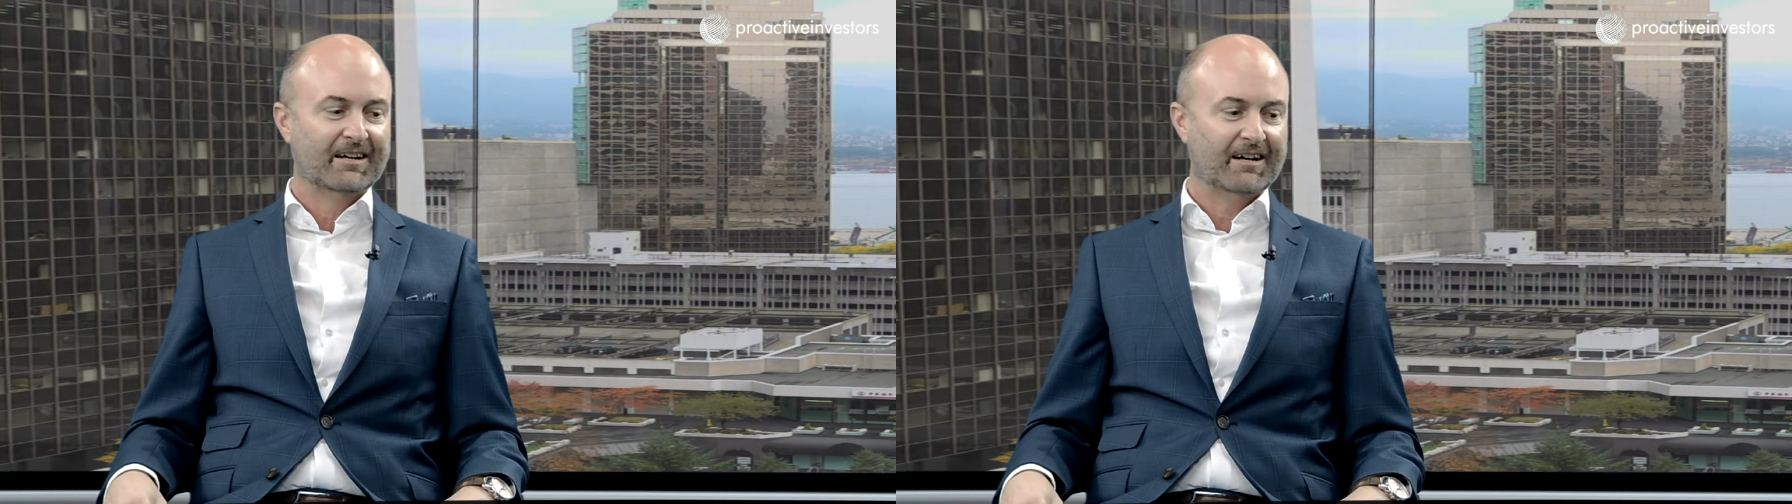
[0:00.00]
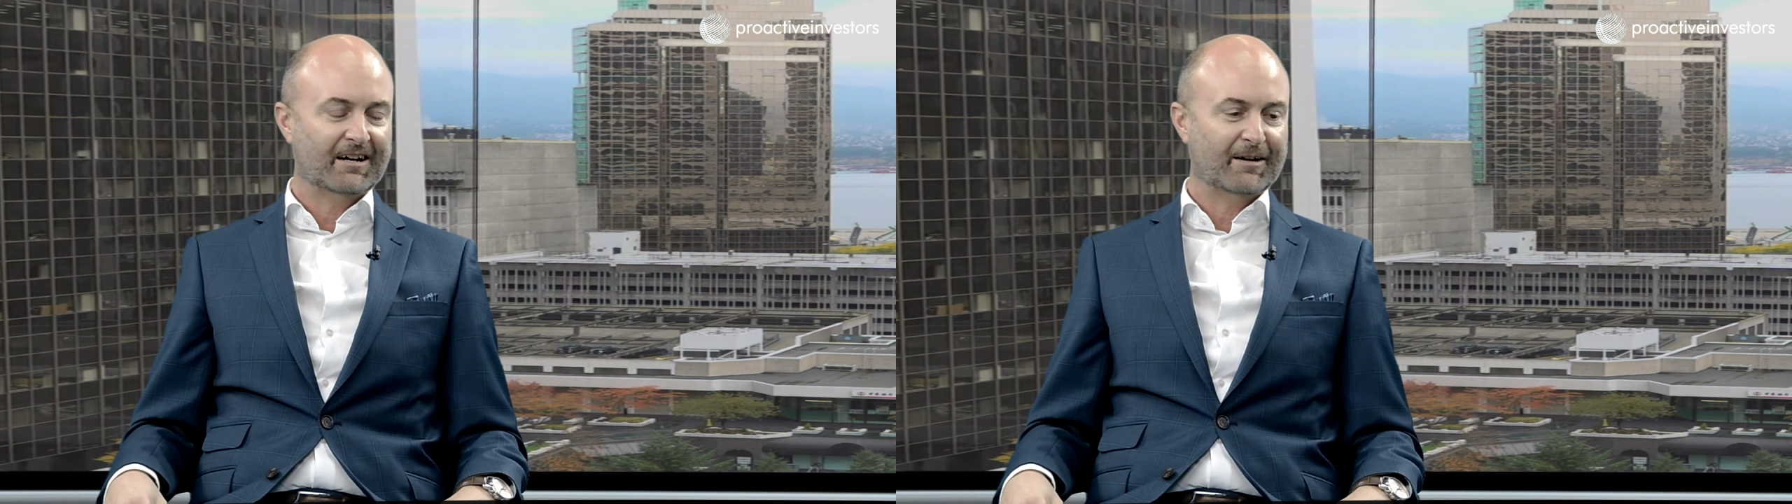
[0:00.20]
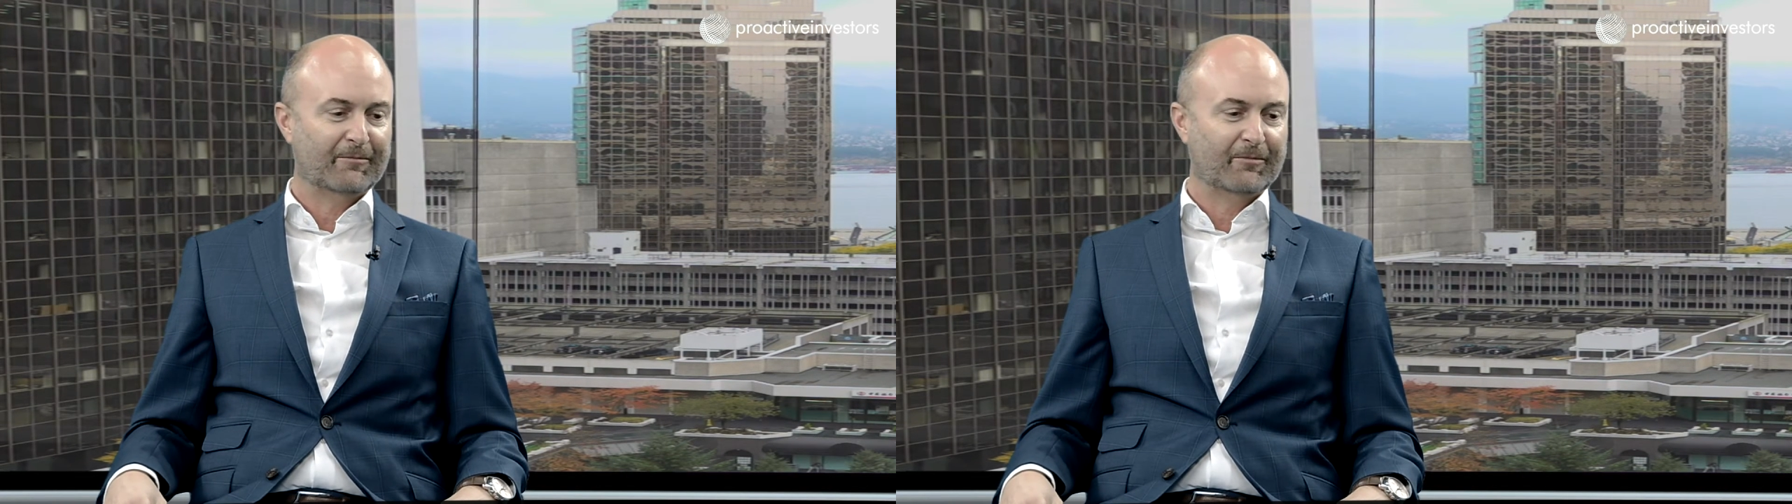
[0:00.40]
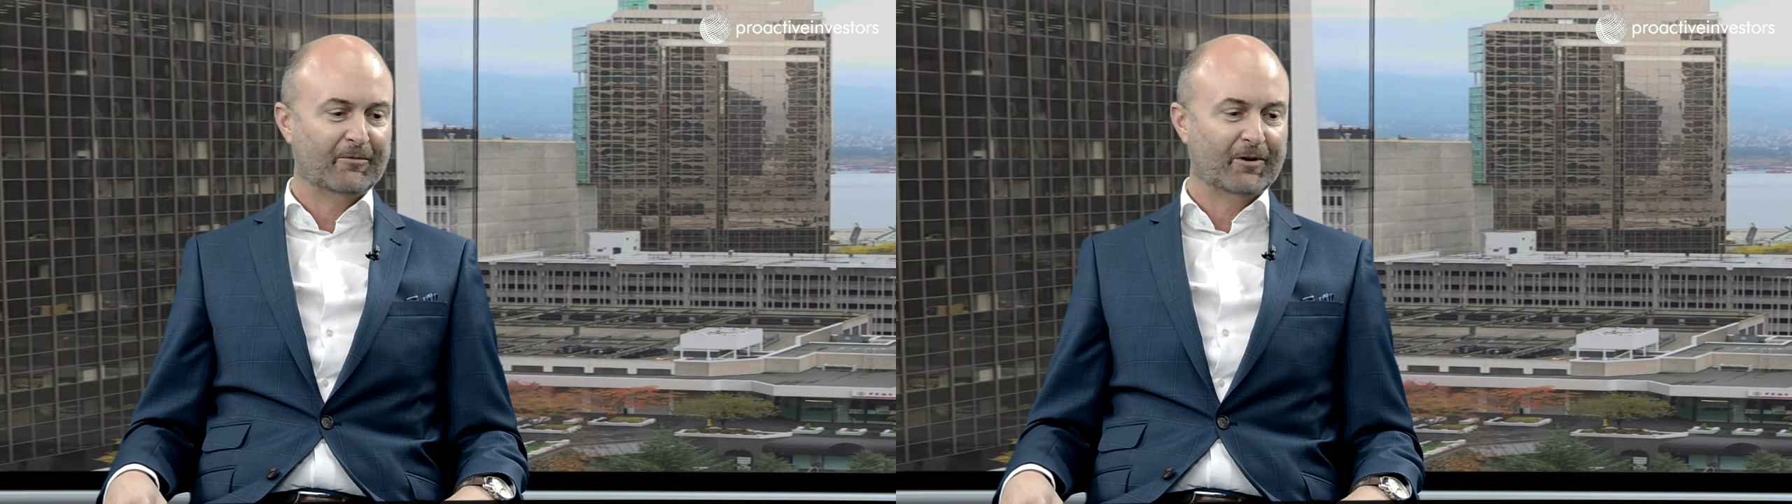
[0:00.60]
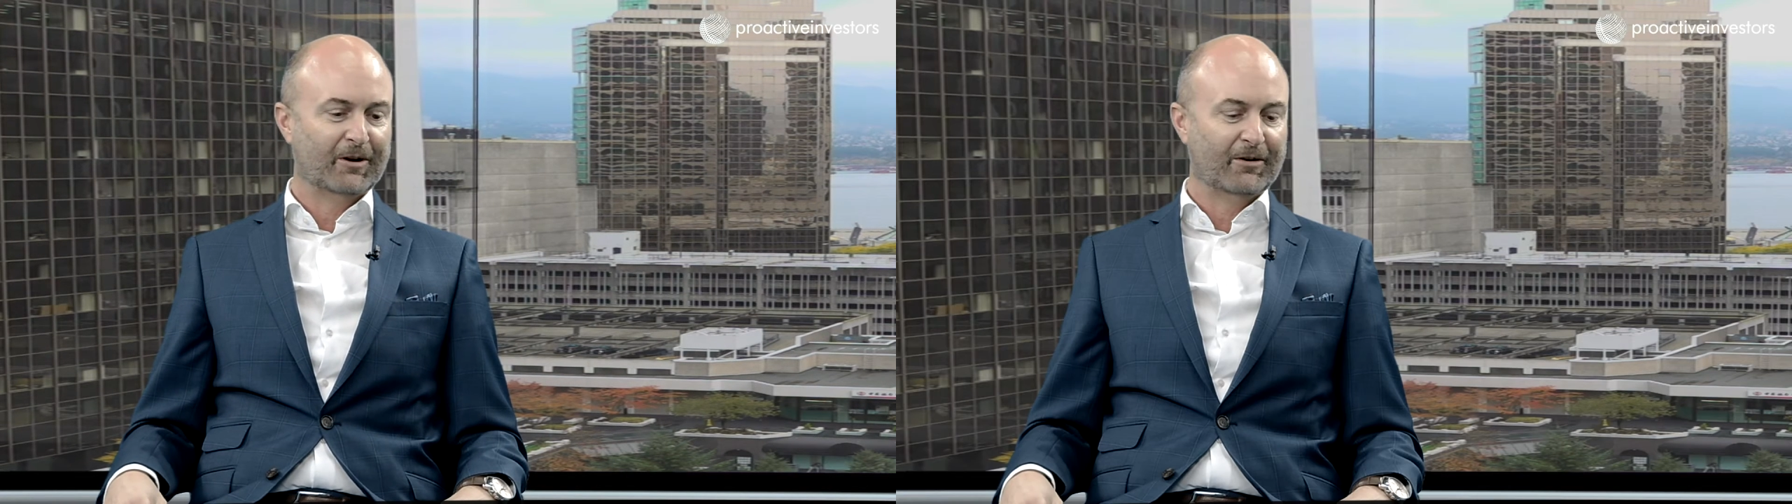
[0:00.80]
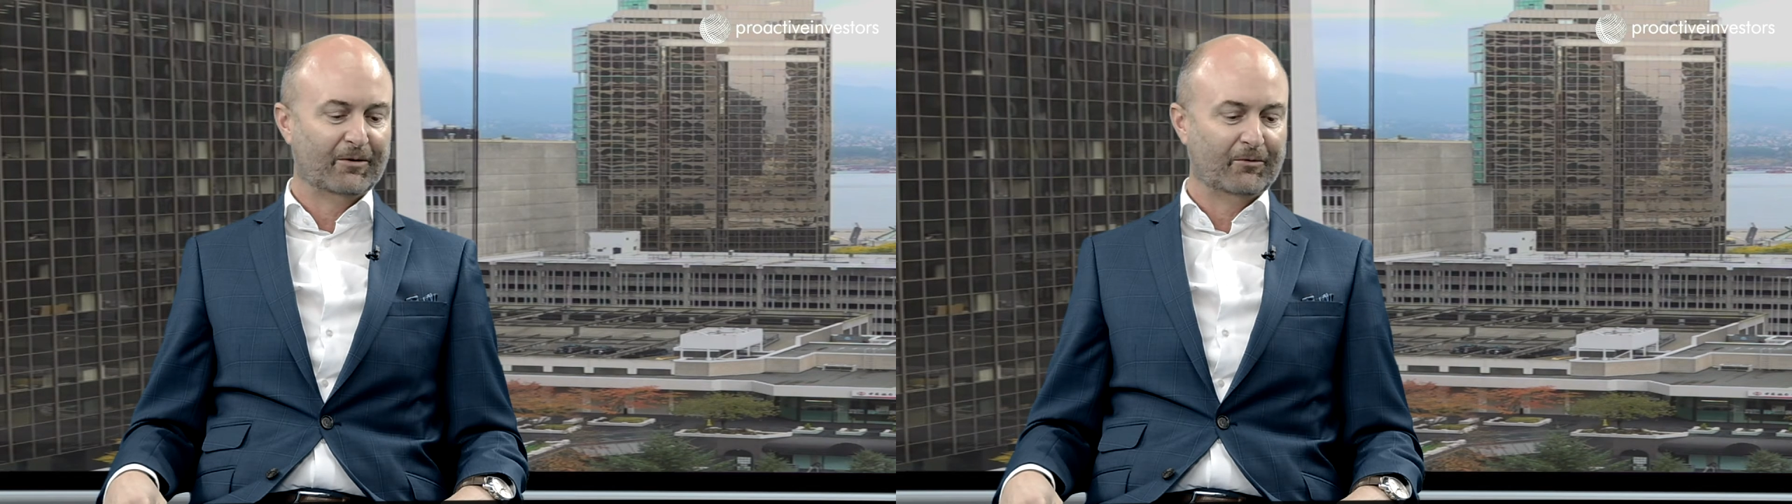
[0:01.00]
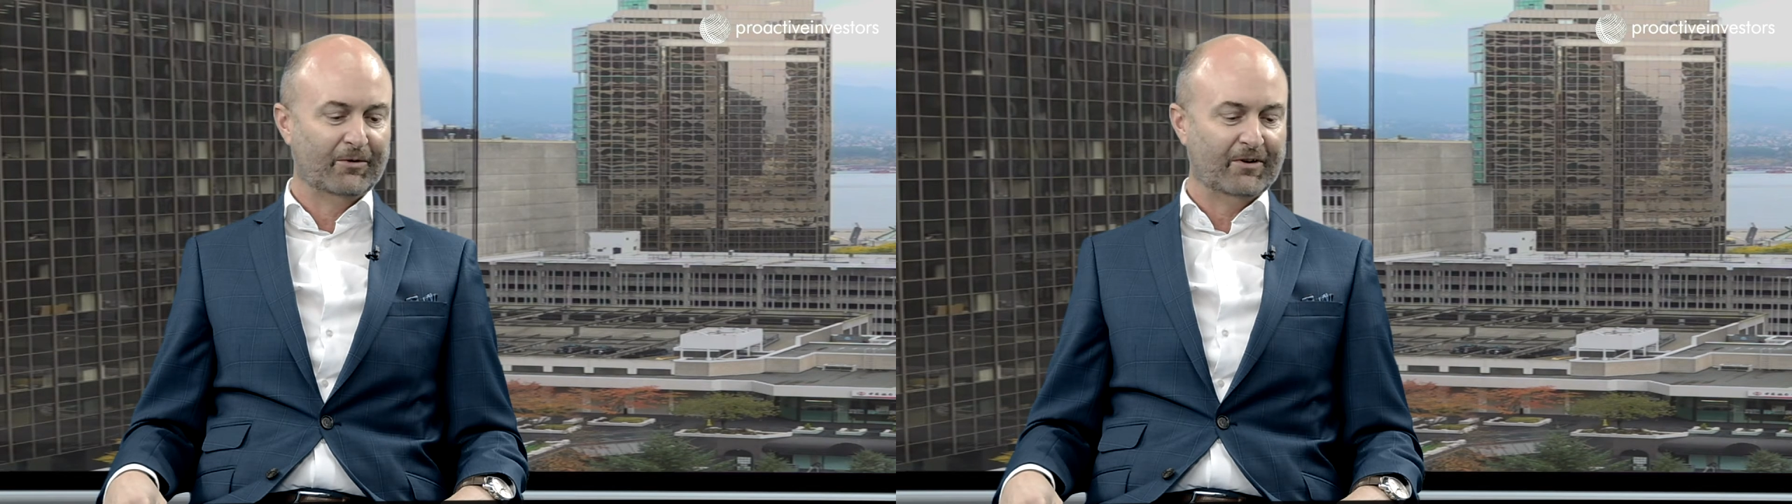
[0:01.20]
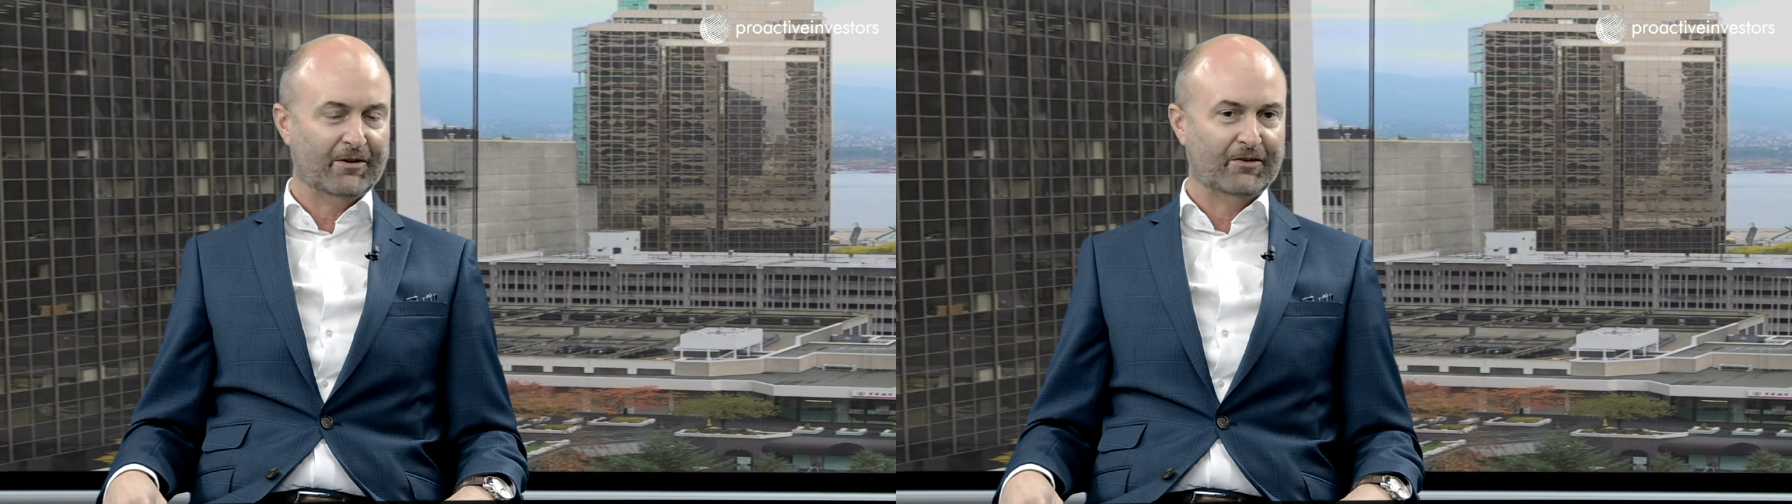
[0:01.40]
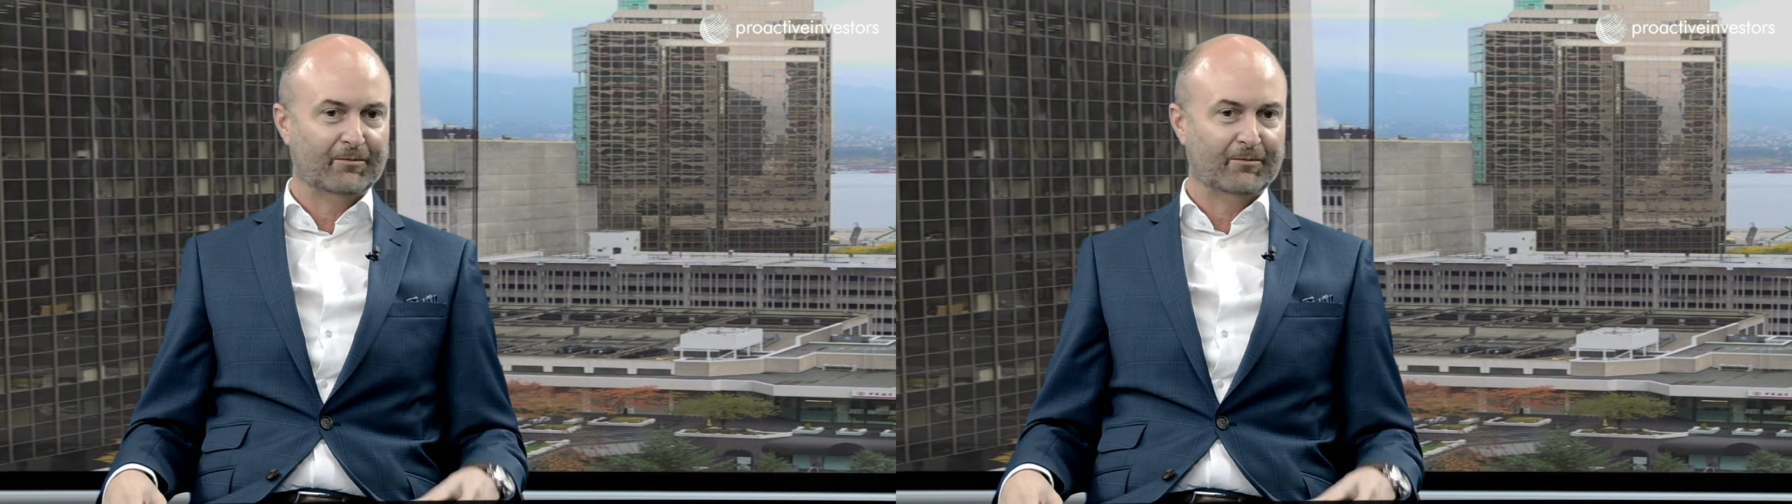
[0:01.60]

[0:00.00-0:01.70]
um, where we found